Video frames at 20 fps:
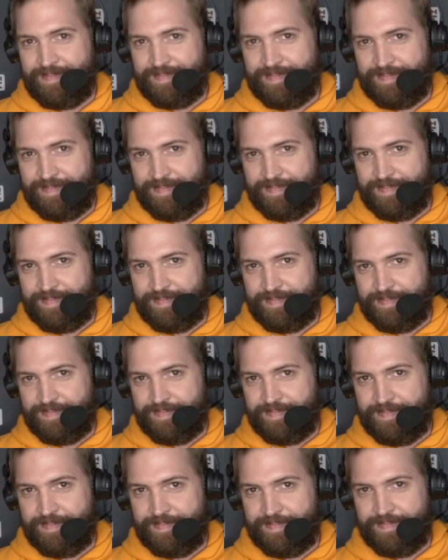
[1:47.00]

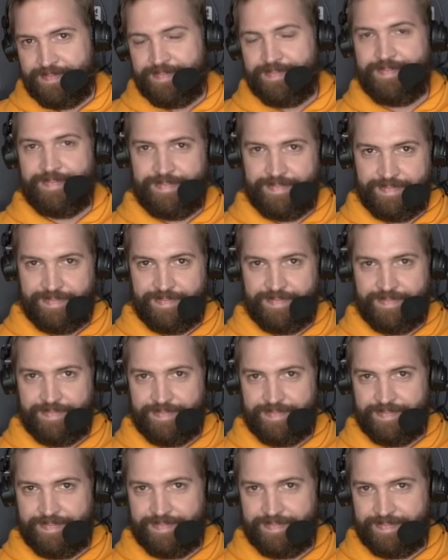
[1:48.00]

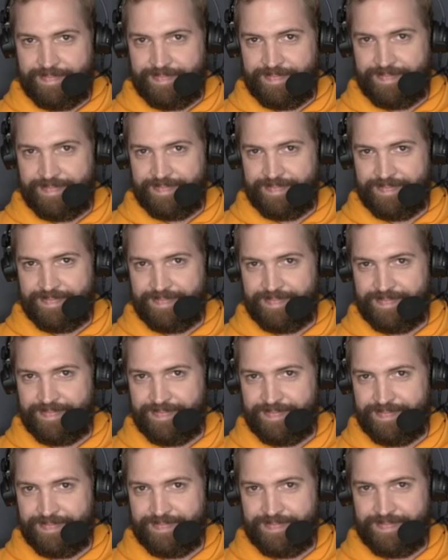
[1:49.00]

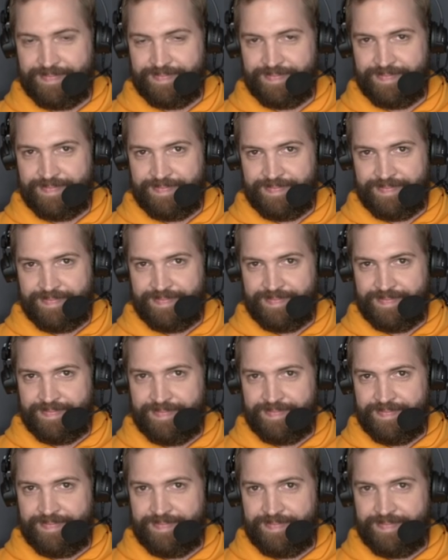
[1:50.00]

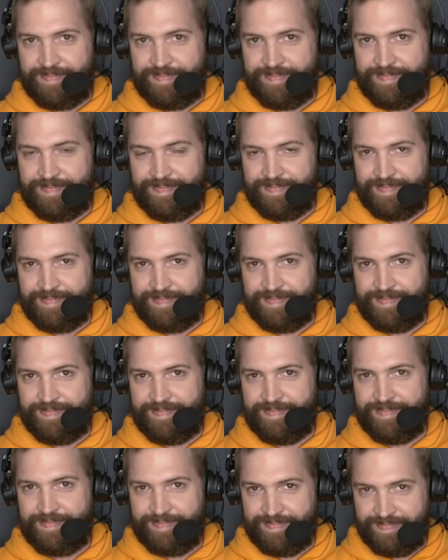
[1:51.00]

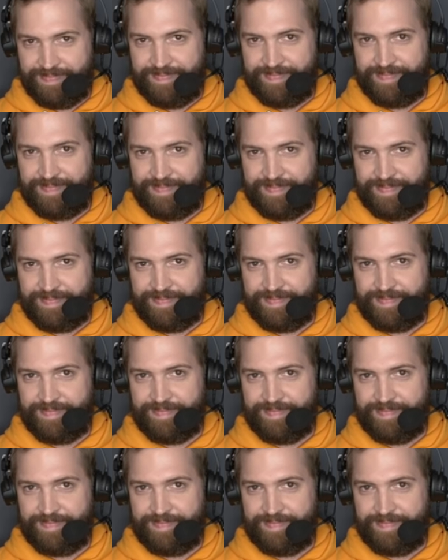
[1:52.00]
This person isn't speaking.